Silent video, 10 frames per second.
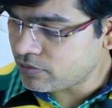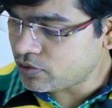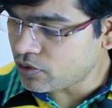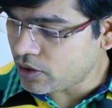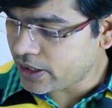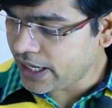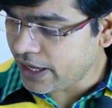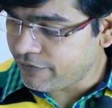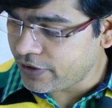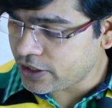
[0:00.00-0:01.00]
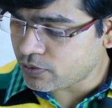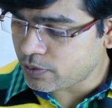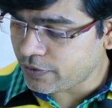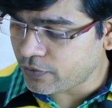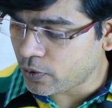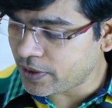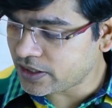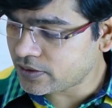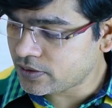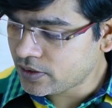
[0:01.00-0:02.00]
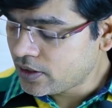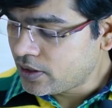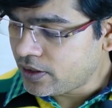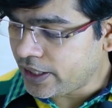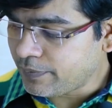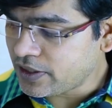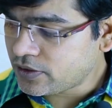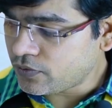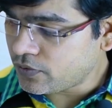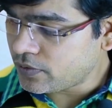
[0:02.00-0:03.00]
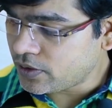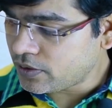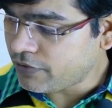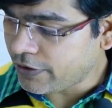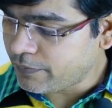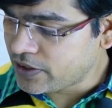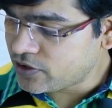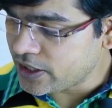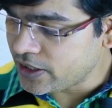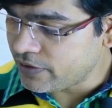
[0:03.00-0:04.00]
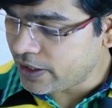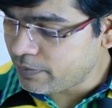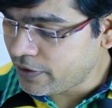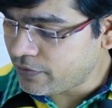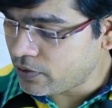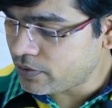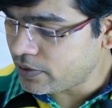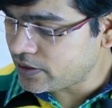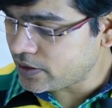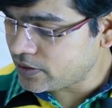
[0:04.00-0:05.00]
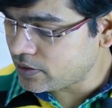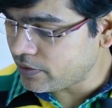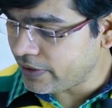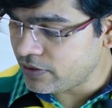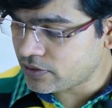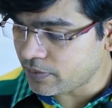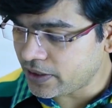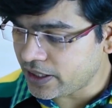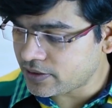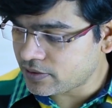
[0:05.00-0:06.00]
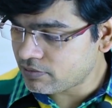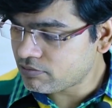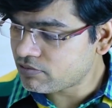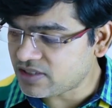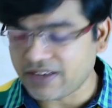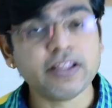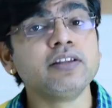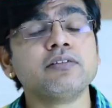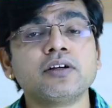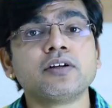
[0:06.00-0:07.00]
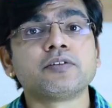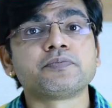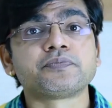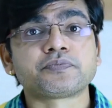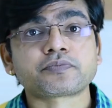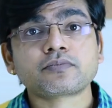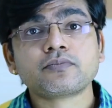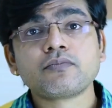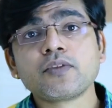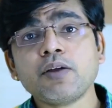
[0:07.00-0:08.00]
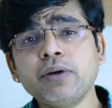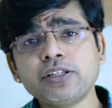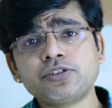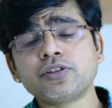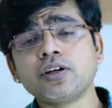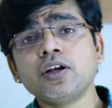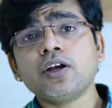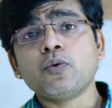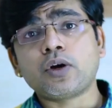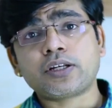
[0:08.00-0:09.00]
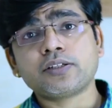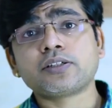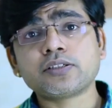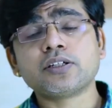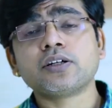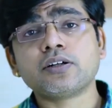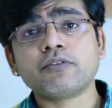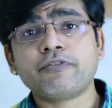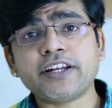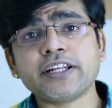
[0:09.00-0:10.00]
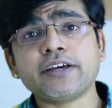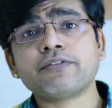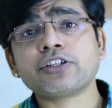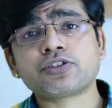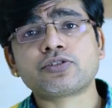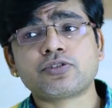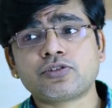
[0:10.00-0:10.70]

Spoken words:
so your average will be 4 plus 9 plus 5 plus 10 divided by 4. Let's say the value is coming as 7. But what does the weighted average